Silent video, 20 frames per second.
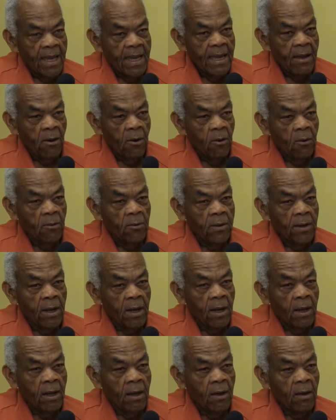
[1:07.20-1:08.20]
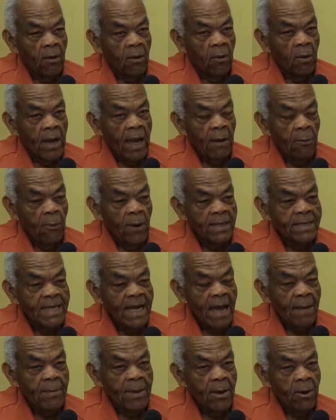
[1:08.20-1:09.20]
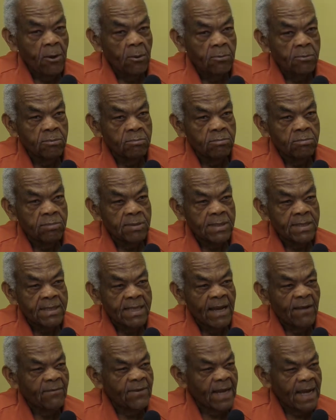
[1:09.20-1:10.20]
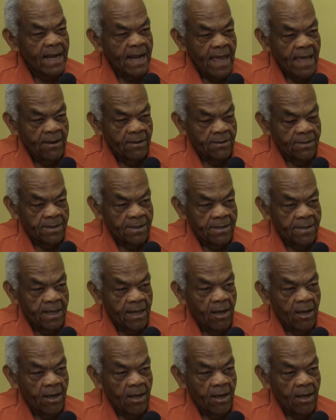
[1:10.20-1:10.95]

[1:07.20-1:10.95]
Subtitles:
He owned, at one time, he owned 7-8 acres.